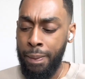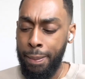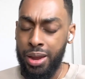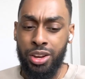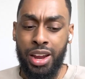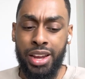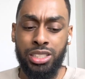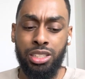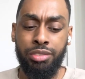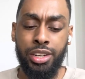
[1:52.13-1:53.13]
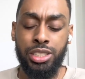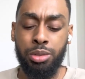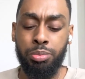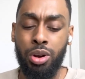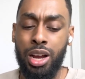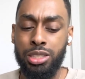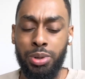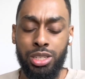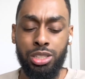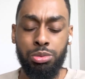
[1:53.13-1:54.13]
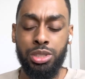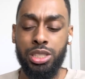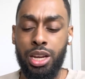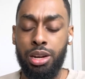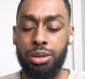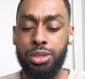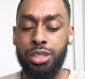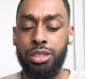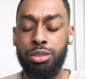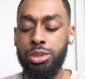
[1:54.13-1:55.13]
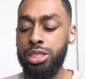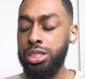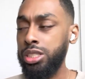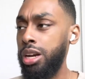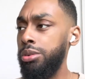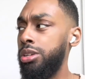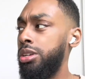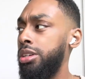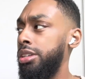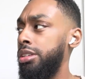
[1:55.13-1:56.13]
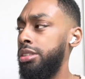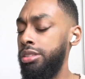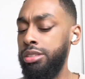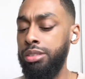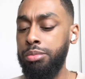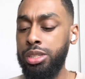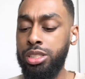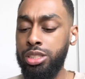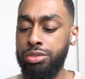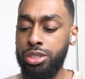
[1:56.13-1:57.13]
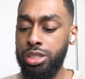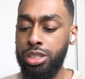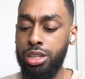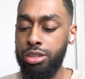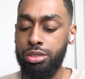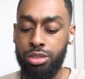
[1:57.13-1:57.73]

and you're actually very surprised by this with the tower. What's the tower card? Messages for Leo.